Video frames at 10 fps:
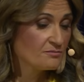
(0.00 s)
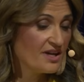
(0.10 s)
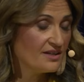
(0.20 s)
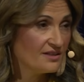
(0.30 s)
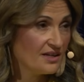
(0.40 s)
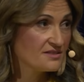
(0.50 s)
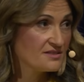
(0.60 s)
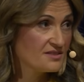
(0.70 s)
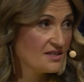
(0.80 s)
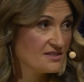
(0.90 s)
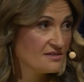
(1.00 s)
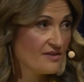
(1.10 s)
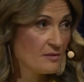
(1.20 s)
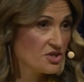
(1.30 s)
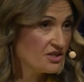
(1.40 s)
Peter Dutton says
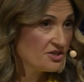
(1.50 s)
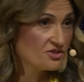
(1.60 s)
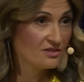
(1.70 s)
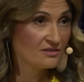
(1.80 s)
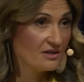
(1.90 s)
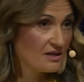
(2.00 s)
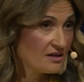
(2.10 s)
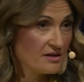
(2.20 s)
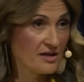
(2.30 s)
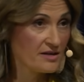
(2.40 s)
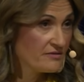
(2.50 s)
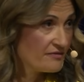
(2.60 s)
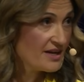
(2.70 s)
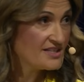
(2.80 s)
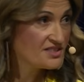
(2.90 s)
if ammunition,
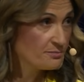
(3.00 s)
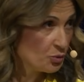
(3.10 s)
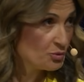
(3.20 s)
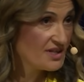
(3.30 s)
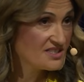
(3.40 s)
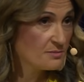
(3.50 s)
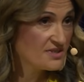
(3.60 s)
if any support needs to